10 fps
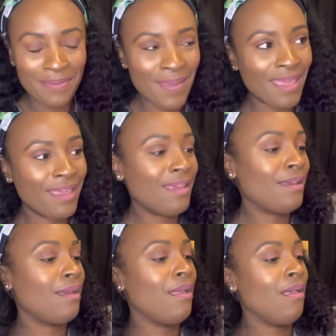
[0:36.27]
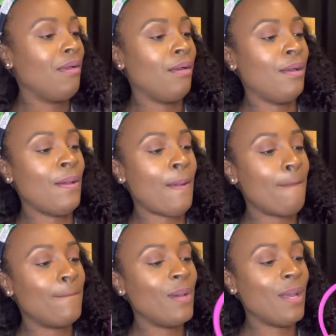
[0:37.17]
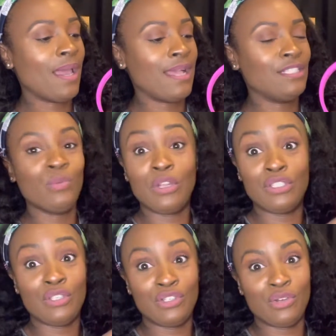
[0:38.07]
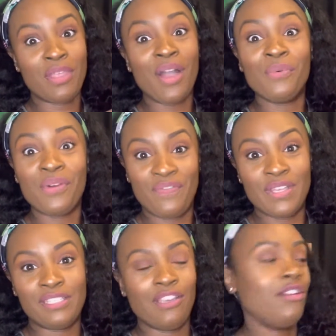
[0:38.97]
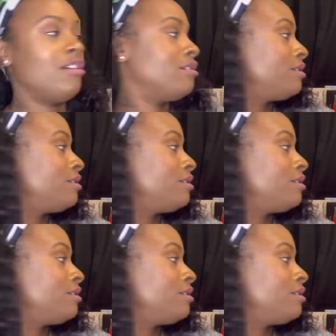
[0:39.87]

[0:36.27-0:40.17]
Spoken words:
bag. But I just wanted to show y'all what fits in here.